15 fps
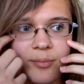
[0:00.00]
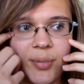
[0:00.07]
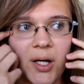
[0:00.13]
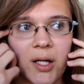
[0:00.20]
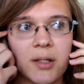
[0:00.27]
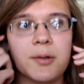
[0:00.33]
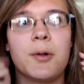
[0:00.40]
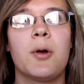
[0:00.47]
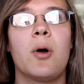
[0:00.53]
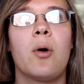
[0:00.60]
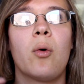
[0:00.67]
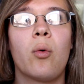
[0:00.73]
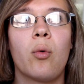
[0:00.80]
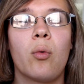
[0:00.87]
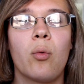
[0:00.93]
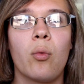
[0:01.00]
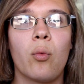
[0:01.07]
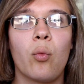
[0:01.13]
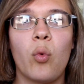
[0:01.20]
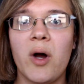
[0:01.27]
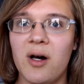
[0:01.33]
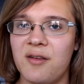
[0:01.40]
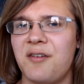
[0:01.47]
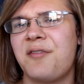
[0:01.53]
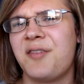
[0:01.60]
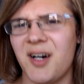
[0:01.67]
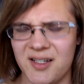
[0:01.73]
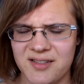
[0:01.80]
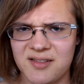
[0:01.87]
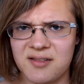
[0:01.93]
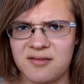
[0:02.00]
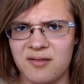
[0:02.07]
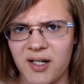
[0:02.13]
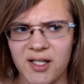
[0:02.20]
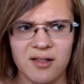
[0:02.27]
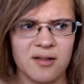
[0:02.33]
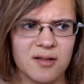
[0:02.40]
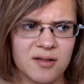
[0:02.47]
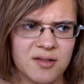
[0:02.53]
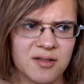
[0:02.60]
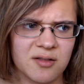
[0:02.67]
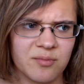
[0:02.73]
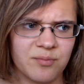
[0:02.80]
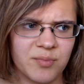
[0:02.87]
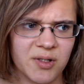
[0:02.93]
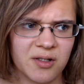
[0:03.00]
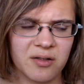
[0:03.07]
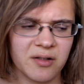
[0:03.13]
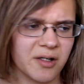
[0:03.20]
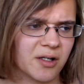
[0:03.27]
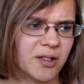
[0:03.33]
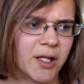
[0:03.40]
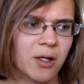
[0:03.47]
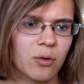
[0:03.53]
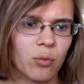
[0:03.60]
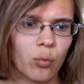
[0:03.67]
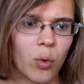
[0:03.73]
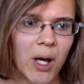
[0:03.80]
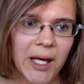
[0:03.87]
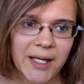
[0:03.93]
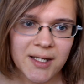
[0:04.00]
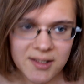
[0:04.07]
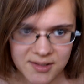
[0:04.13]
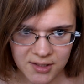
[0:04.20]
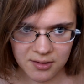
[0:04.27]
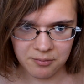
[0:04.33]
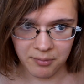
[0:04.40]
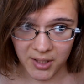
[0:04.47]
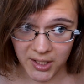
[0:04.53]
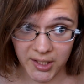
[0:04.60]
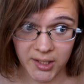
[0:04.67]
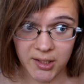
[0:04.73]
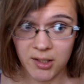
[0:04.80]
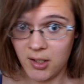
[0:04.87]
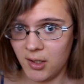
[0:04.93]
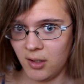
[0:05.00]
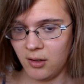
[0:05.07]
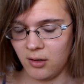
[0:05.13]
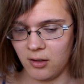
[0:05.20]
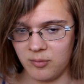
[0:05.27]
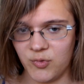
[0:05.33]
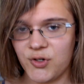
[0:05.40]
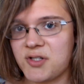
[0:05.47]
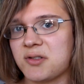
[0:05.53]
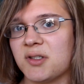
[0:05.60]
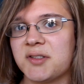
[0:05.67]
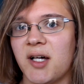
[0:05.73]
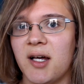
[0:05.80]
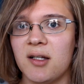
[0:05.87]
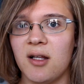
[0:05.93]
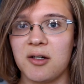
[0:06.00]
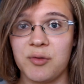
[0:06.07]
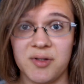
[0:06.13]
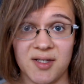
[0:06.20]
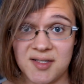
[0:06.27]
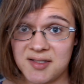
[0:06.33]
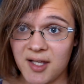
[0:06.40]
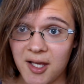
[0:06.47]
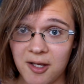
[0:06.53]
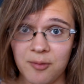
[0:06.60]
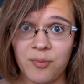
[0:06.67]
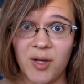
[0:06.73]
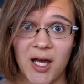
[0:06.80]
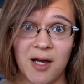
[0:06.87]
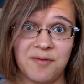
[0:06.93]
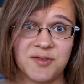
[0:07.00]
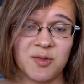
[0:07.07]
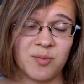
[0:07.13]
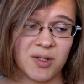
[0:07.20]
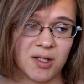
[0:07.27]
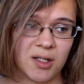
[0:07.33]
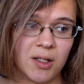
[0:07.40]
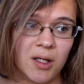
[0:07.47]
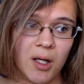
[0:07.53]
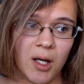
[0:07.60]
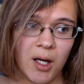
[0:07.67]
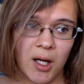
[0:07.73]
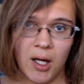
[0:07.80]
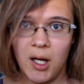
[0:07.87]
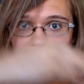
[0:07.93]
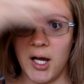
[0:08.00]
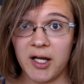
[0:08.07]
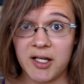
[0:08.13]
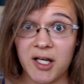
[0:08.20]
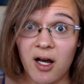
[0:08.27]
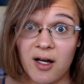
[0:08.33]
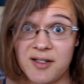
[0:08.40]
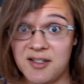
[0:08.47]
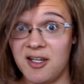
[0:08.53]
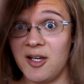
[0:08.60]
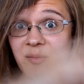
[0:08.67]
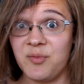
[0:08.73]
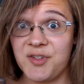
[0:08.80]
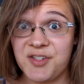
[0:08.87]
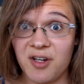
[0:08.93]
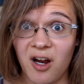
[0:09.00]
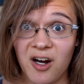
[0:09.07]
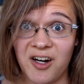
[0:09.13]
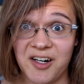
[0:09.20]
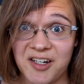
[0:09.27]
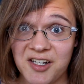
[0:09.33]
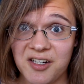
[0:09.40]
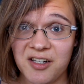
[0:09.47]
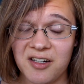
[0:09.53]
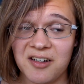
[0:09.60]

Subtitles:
But why all the fuss, right? To be clear, like, why did my emotional dialogue with this game have to be a goddamned arc?